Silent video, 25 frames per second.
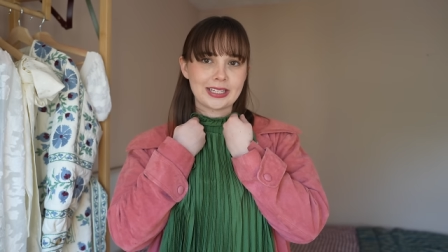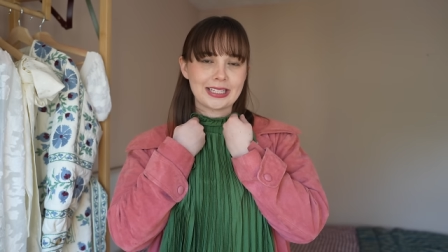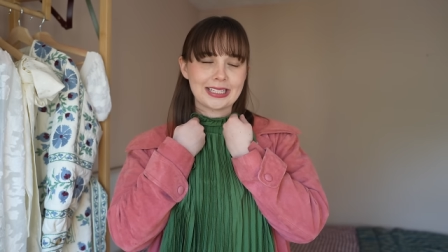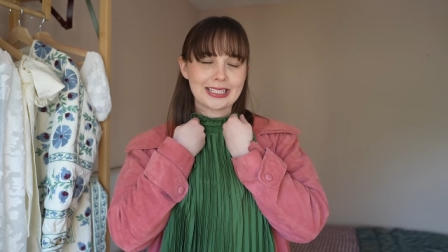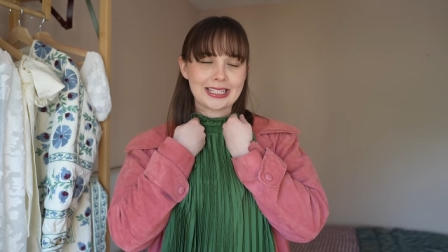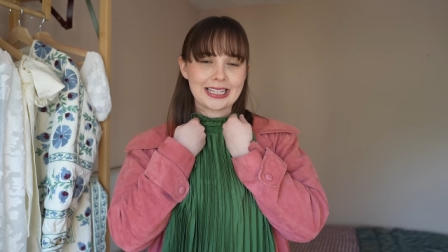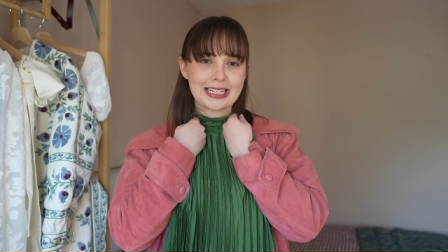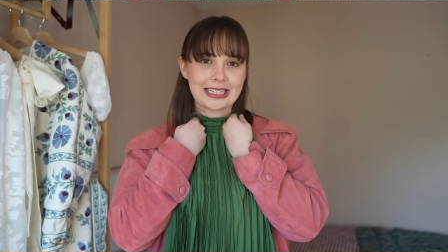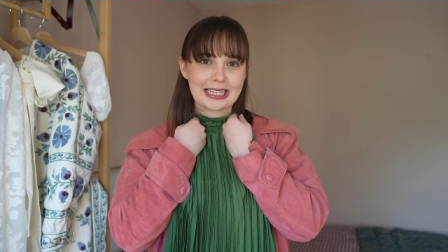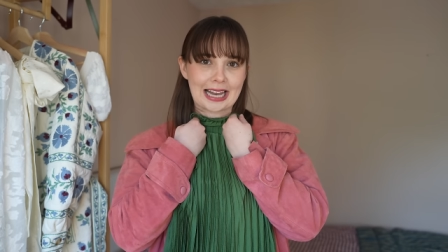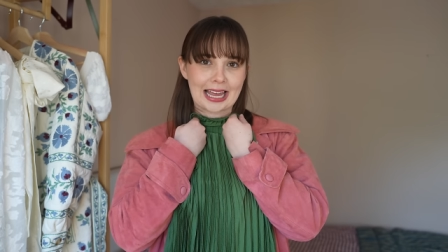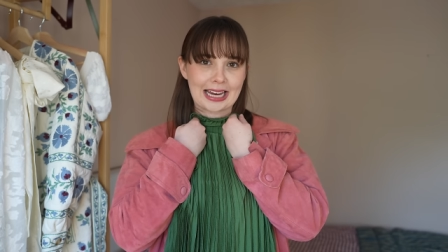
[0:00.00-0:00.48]
is
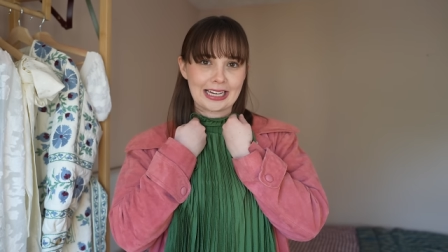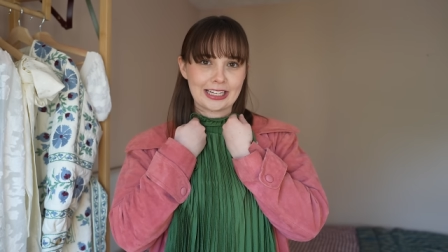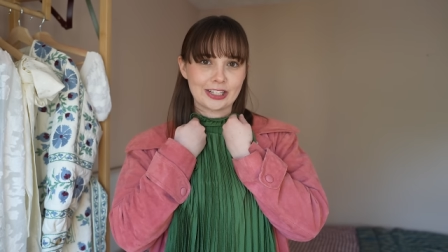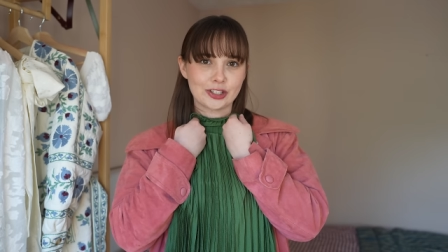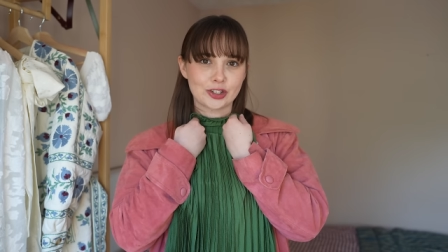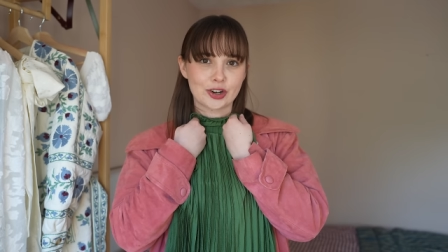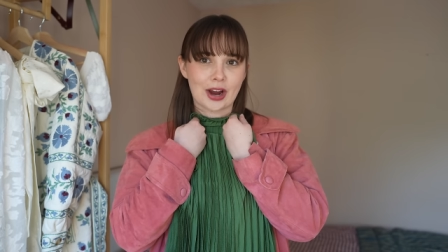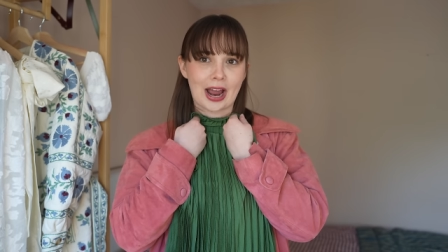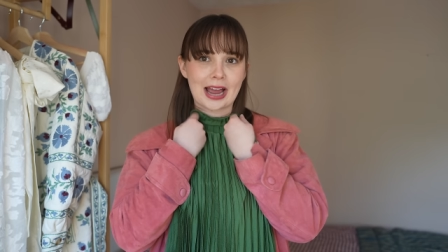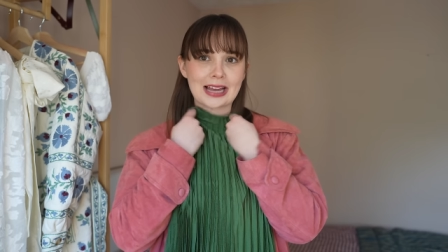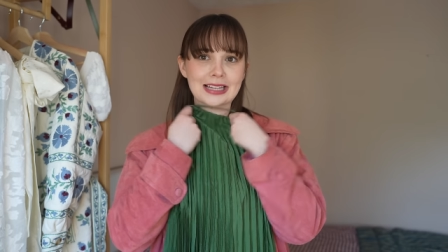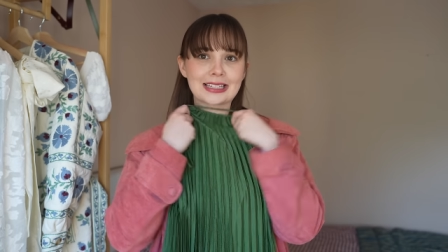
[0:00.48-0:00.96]
the Layla
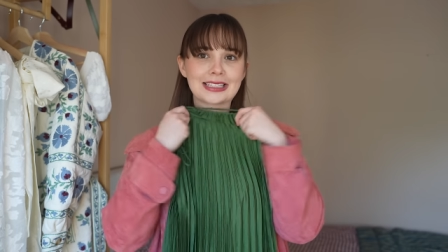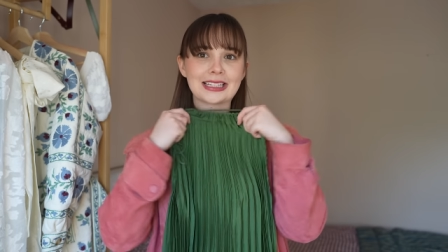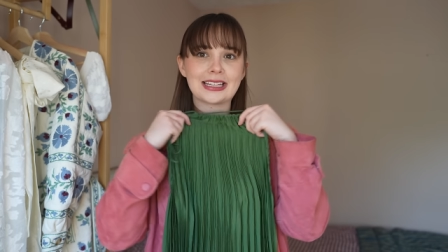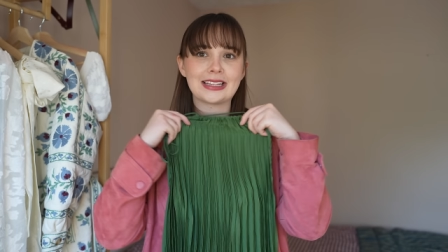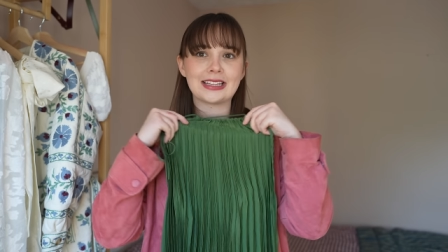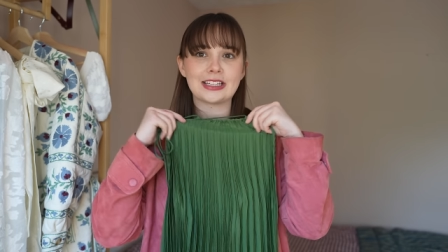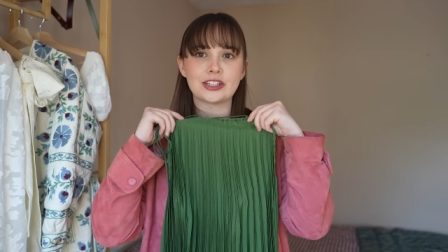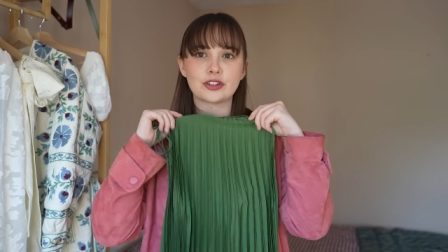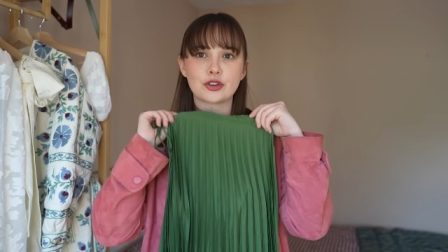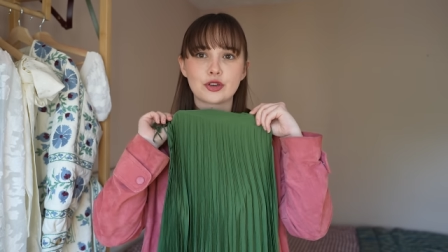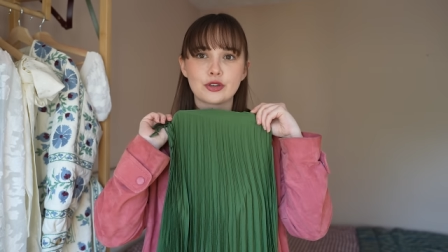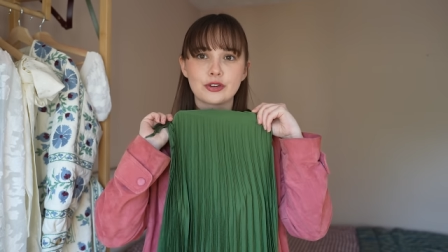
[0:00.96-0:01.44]
dress in
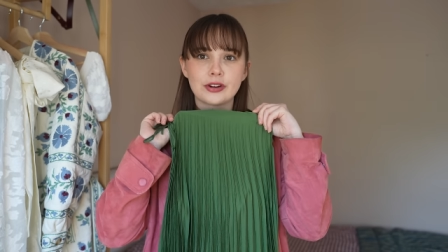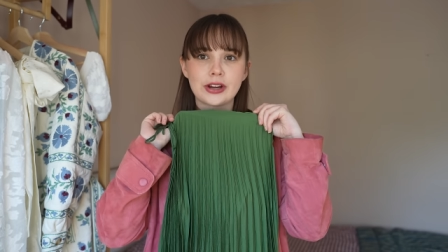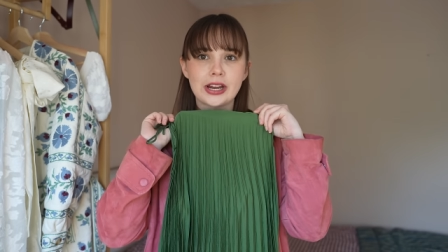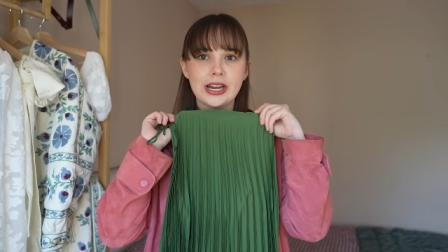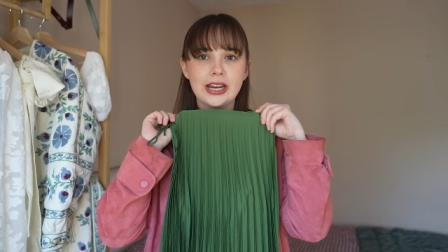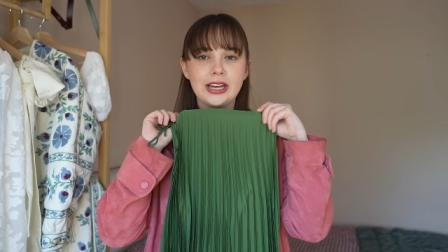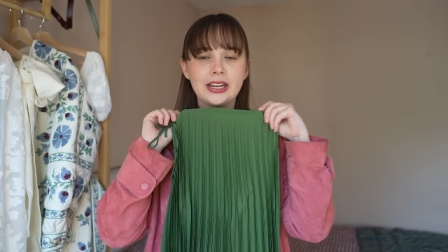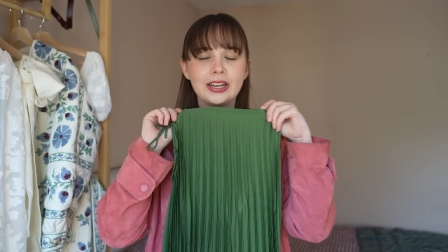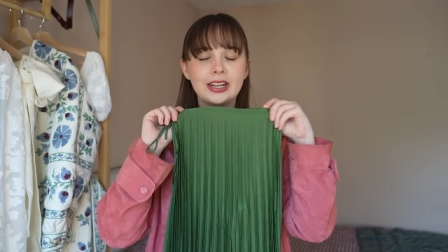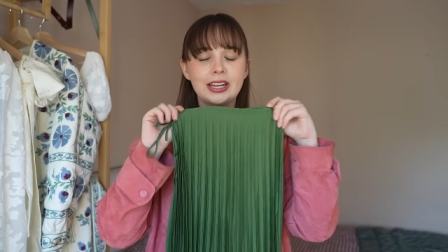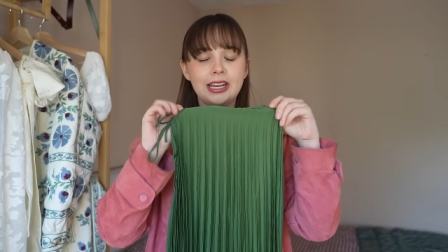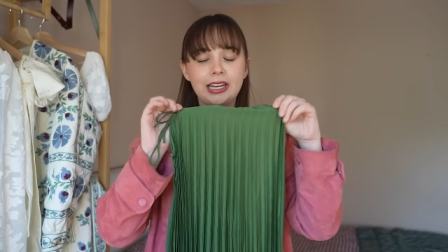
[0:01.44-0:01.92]
this
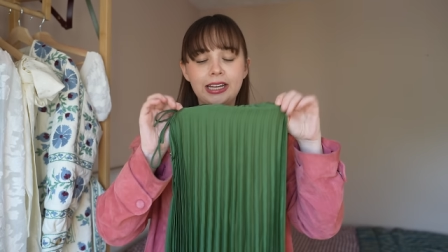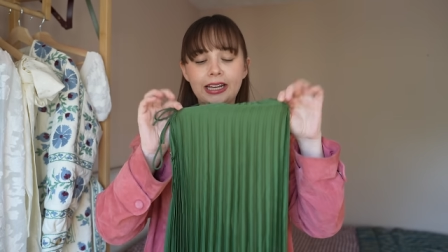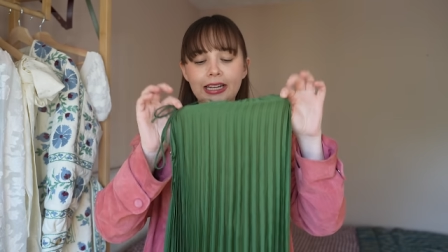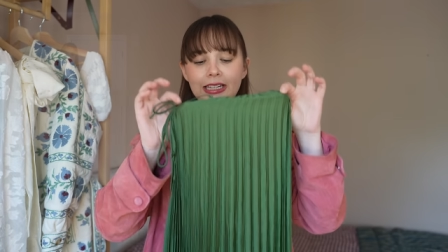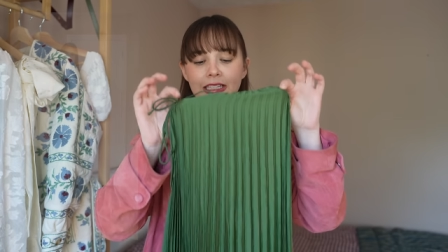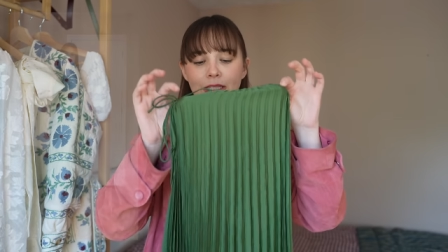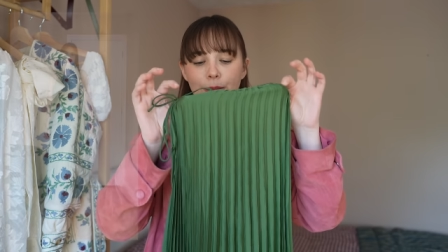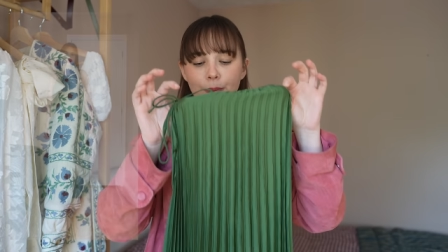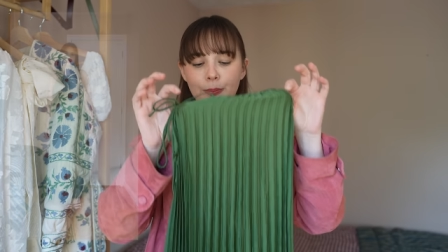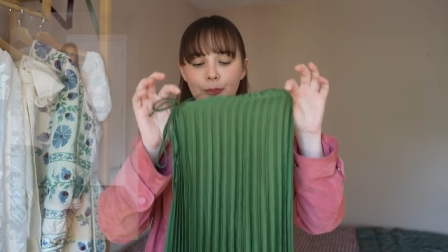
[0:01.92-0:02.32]
green. It's a